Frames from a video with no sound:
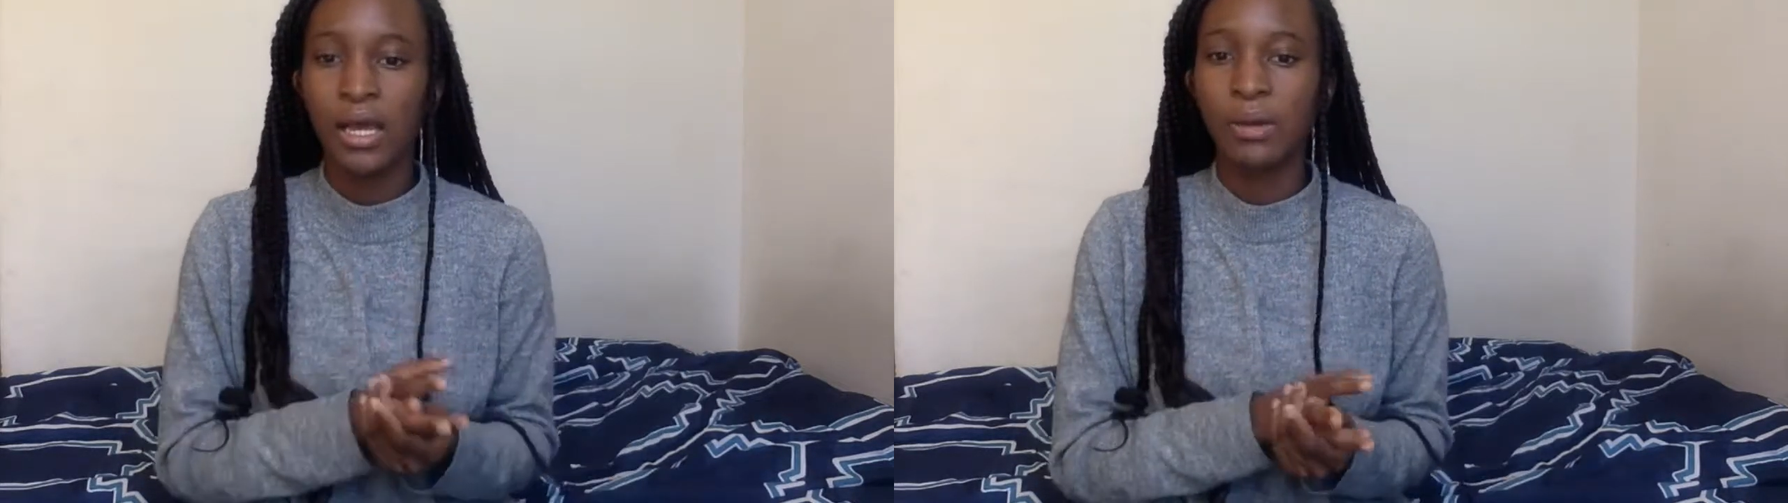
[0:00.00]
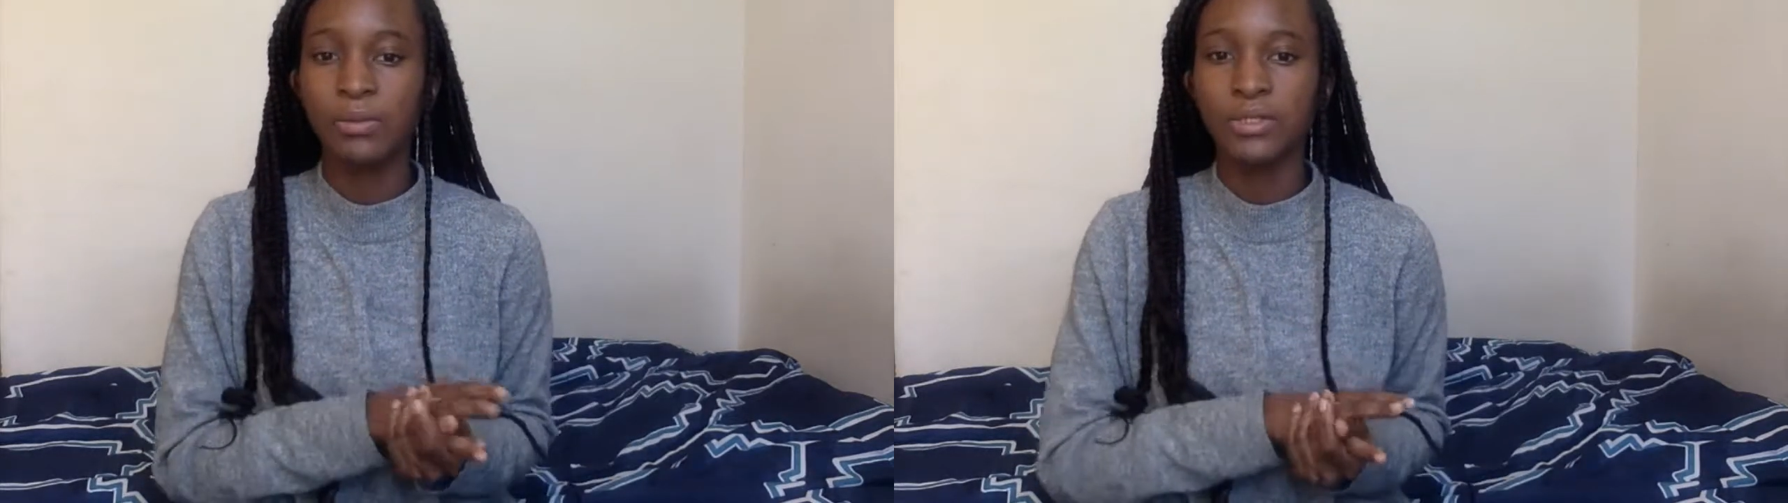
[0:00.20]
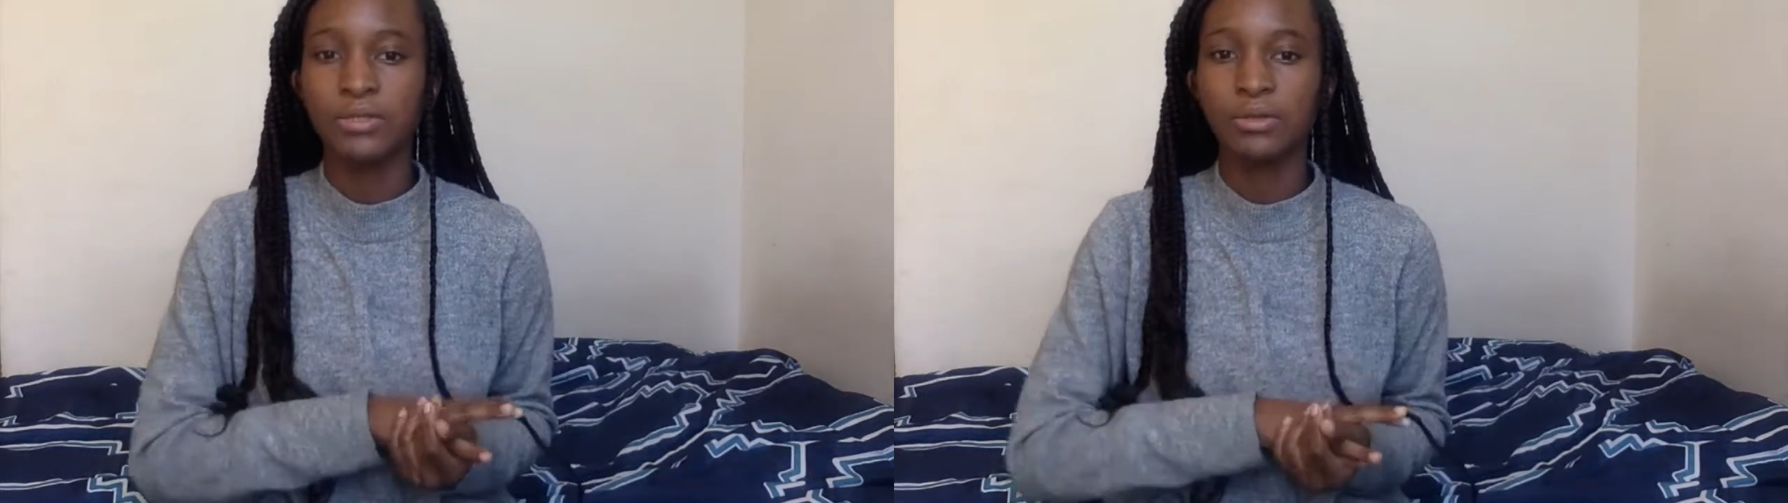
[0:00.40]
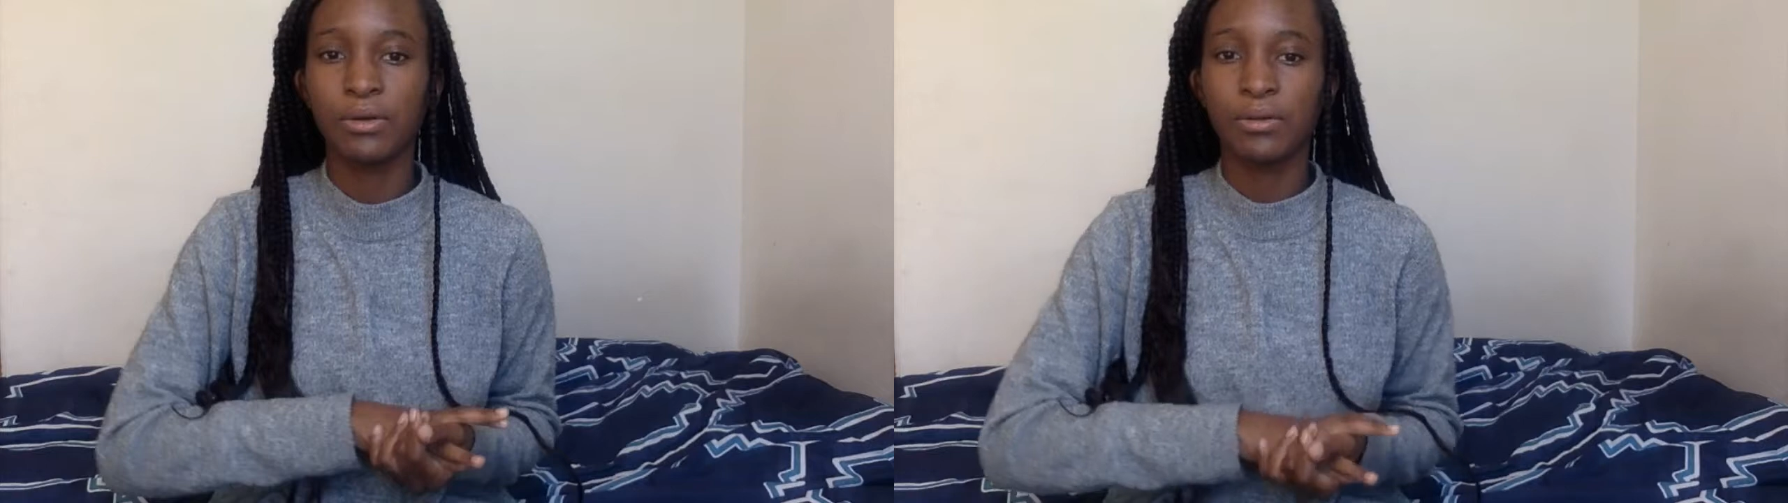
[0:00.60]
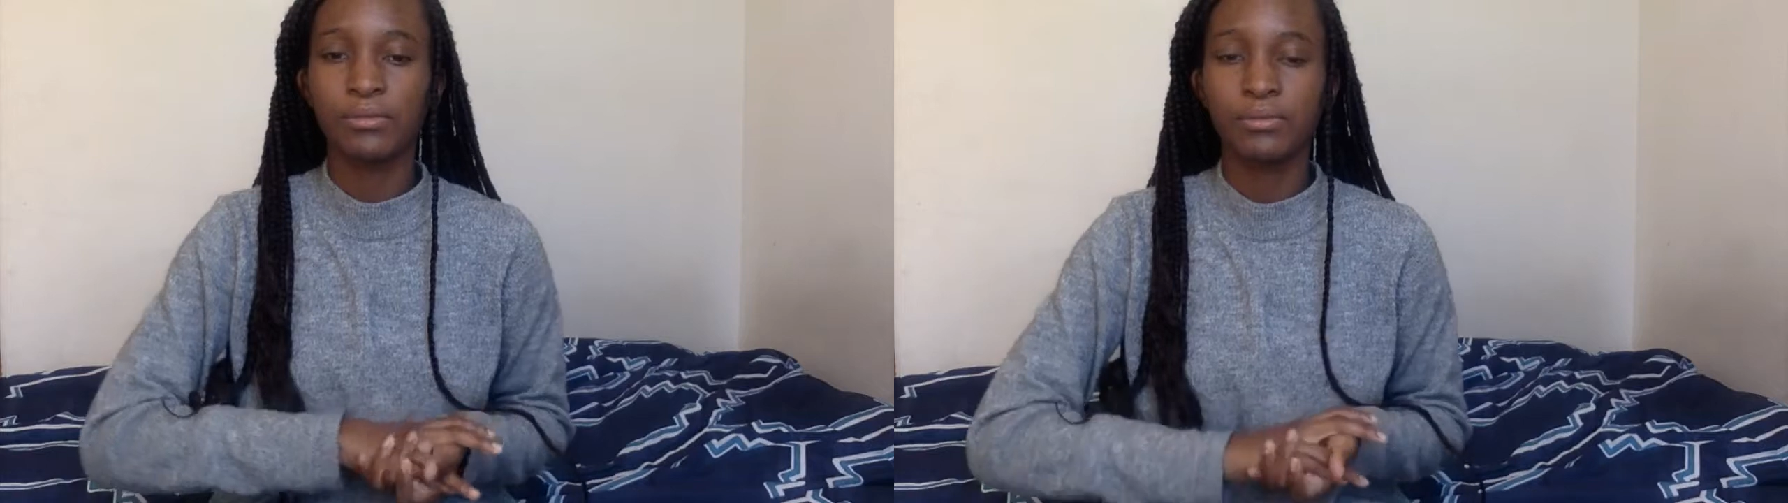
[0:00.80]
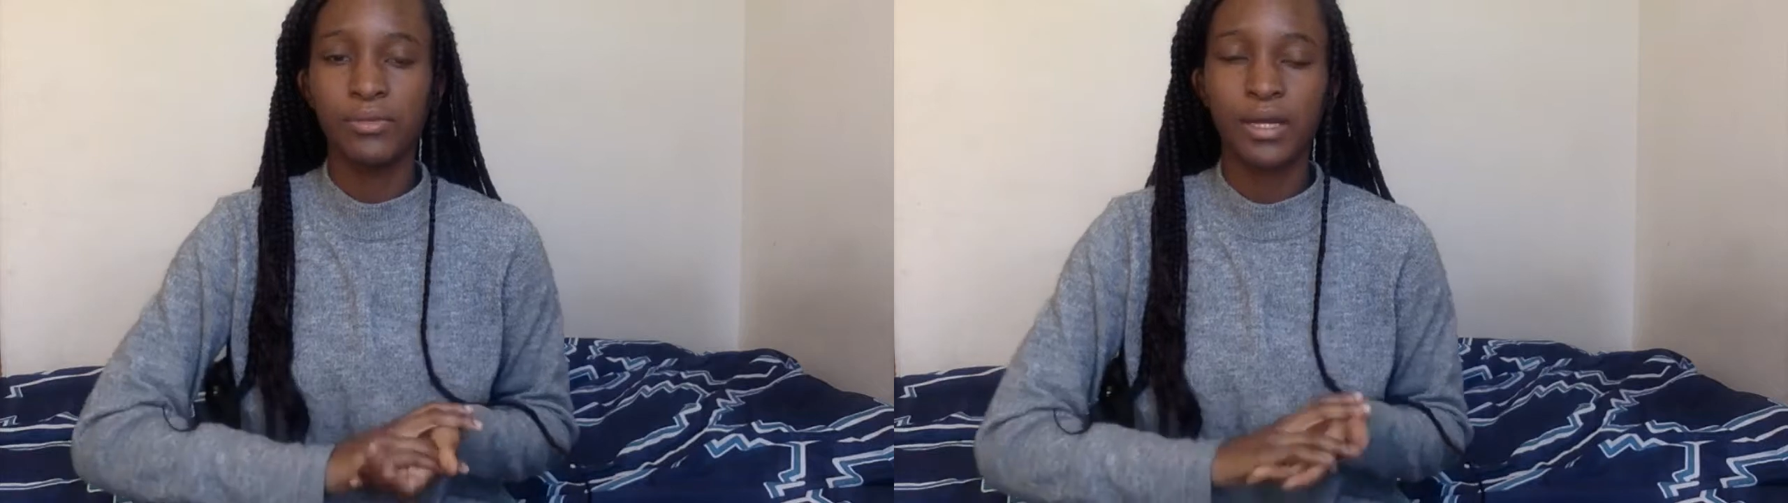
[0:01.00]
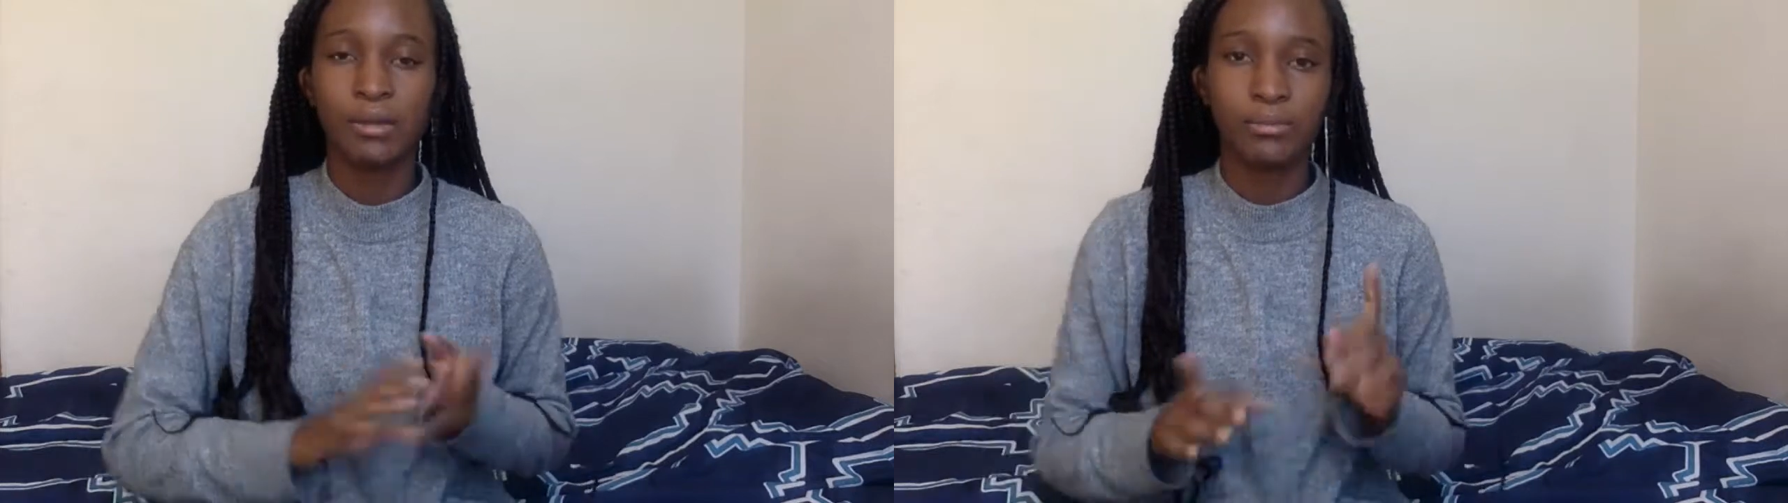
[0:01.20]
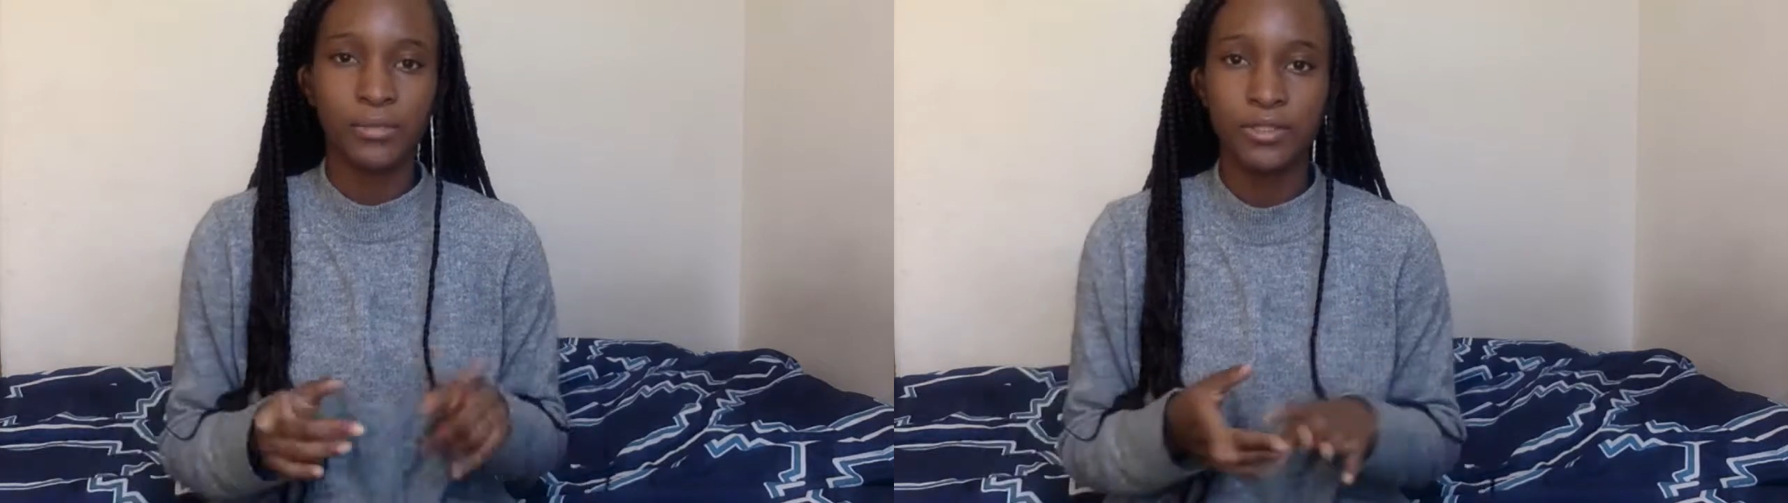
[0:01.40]
I was, I'm
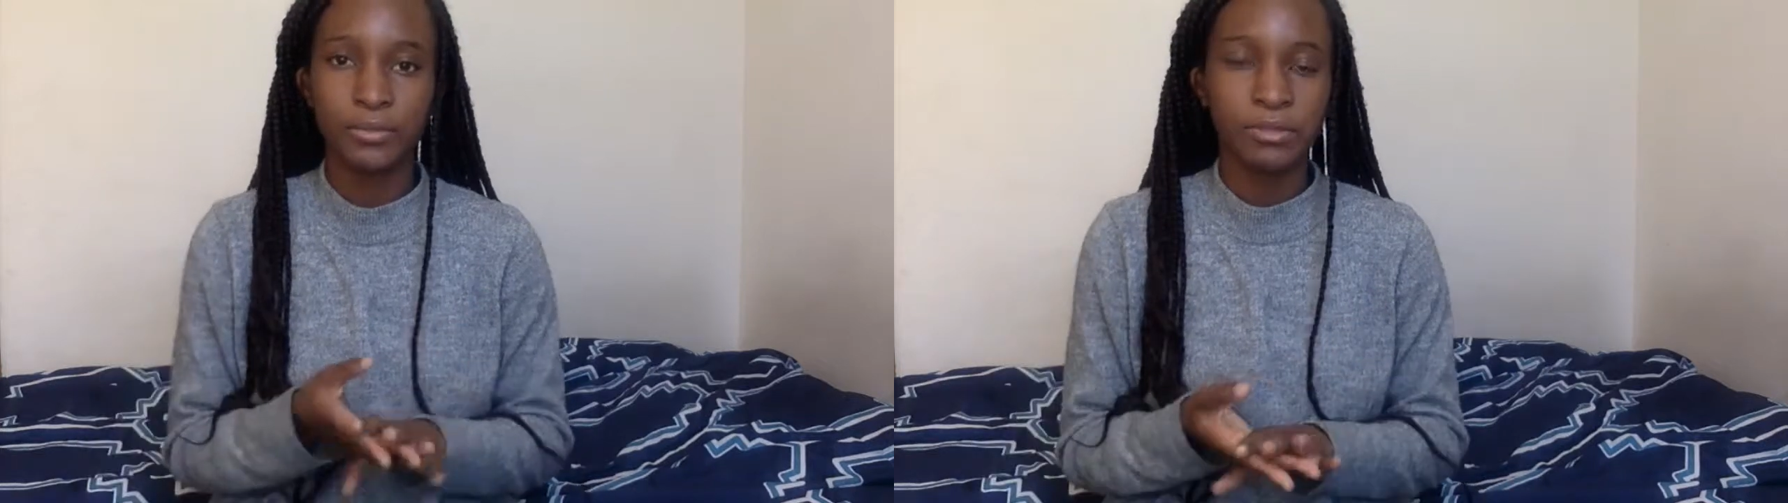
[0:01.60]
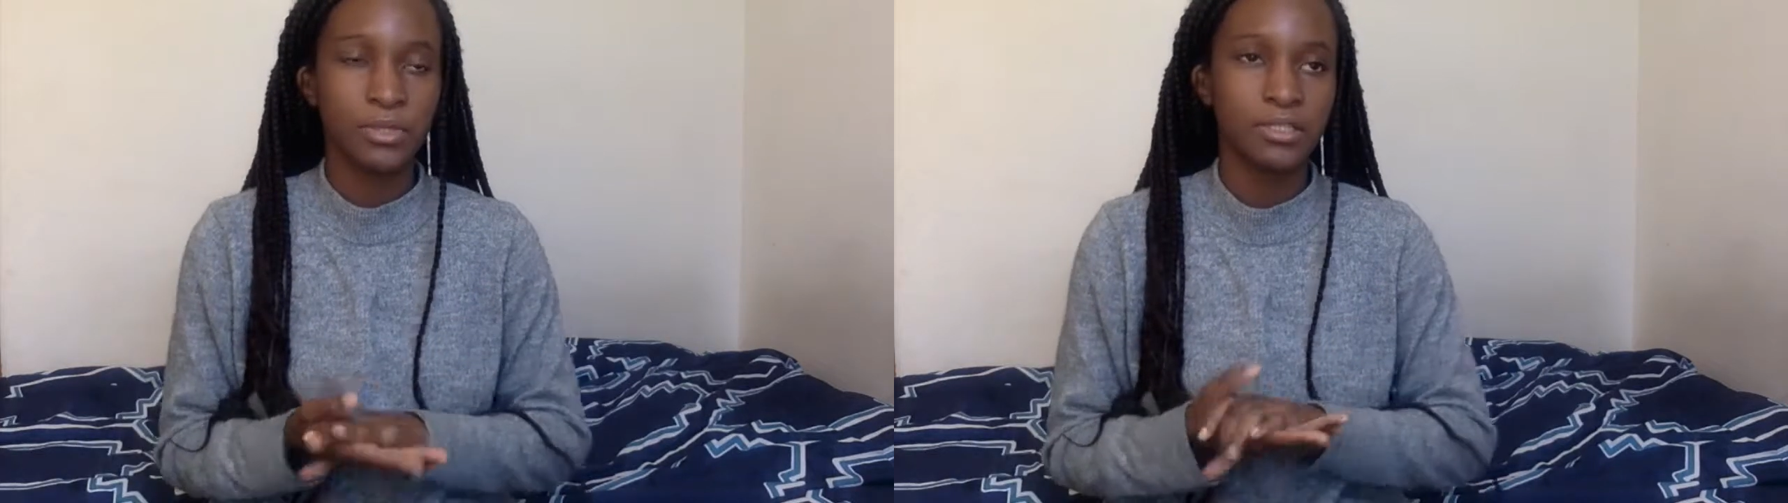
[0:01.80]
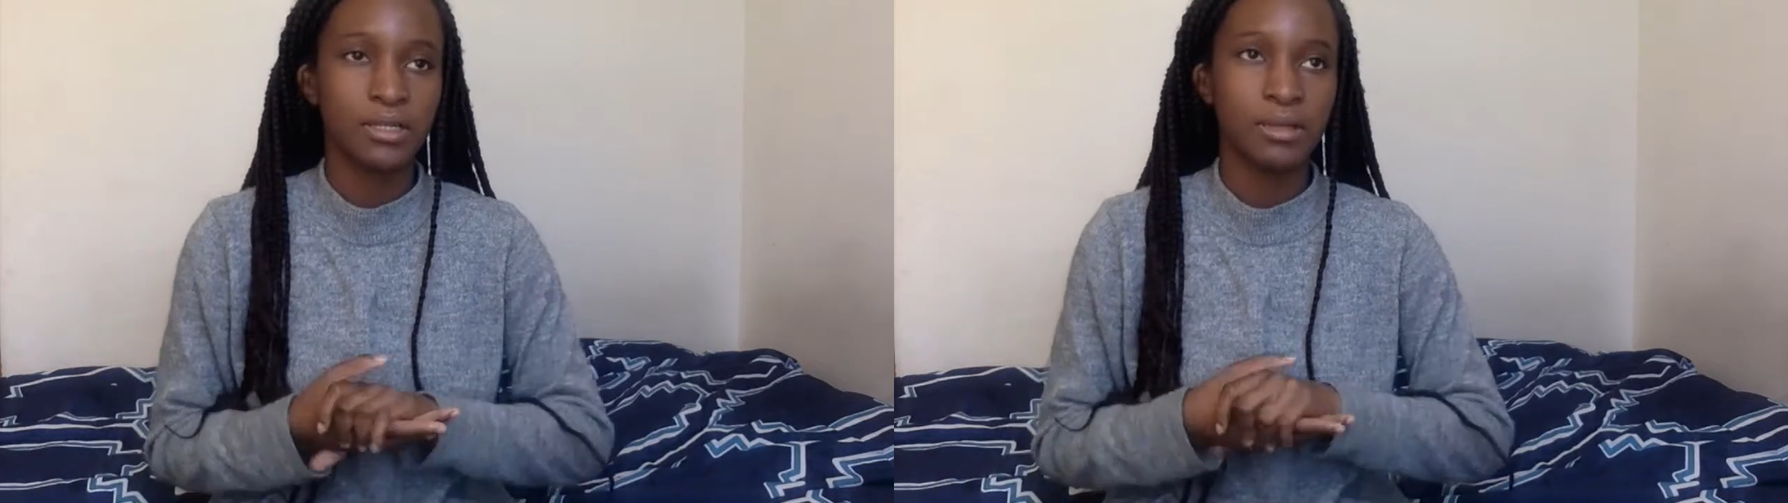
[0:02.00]
not supposed to mention